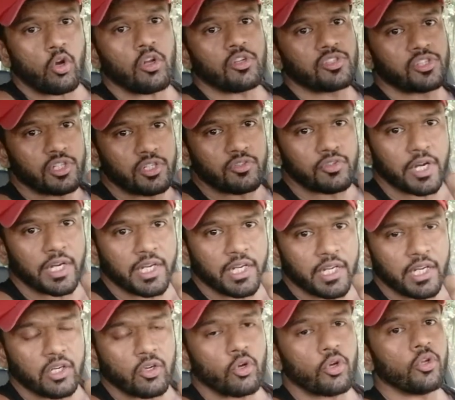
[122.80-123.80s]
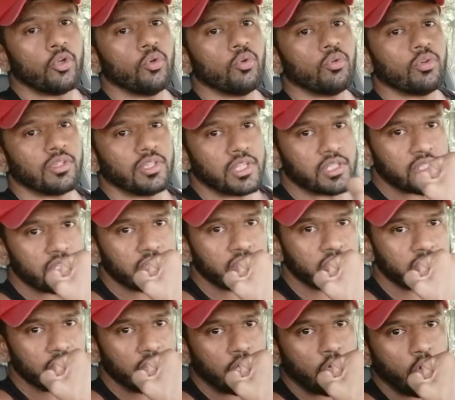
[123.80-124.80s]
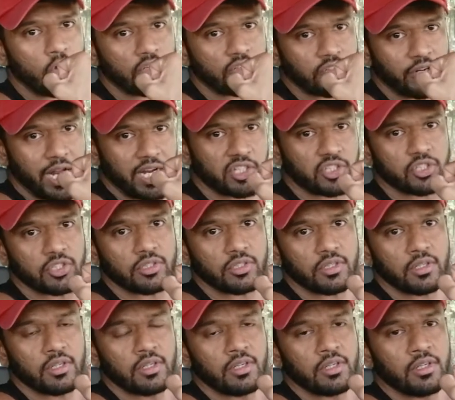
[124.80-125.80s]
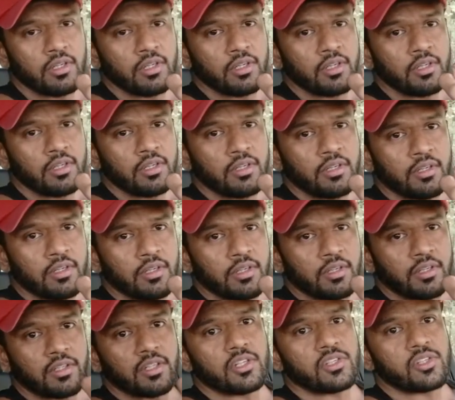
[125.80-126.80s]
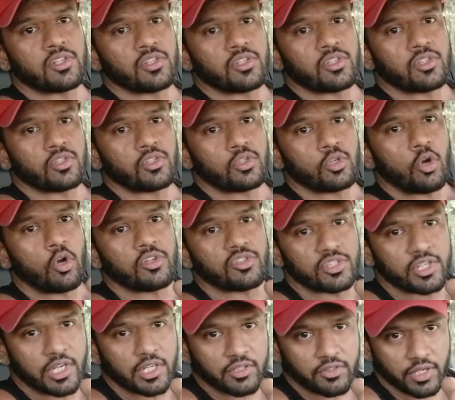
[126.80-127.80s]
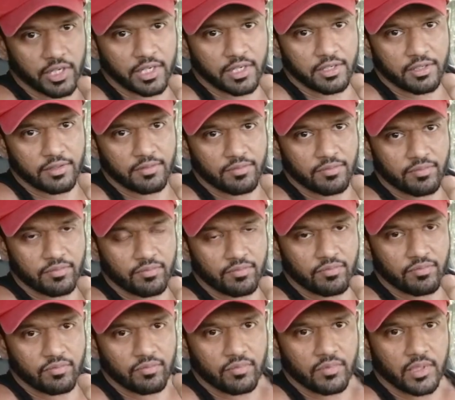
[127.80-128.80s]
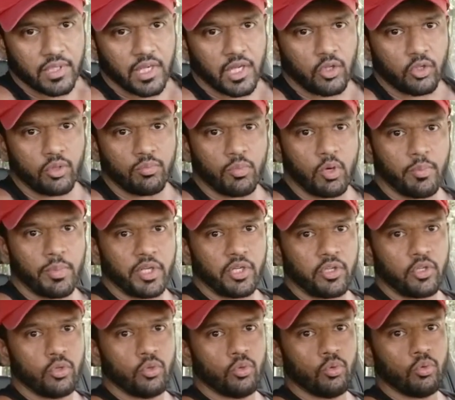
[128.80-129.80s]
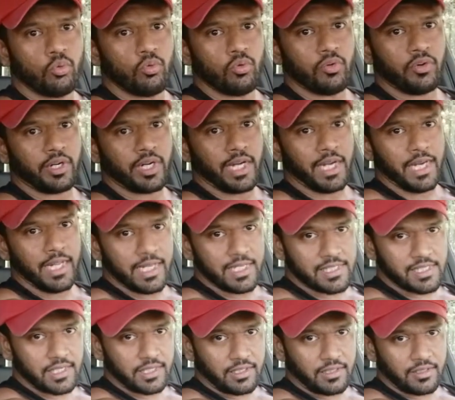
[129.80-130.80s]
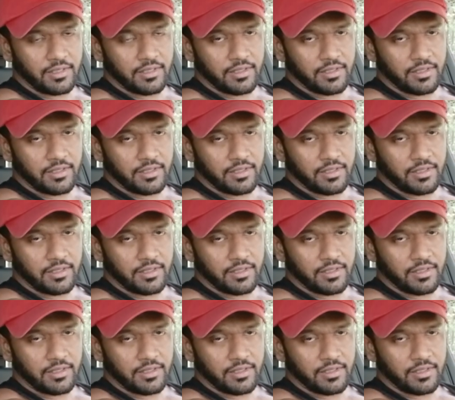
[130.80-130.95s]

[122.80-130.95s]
concentrating it, or this is a contraction, this is concentric. Now, the moment you release it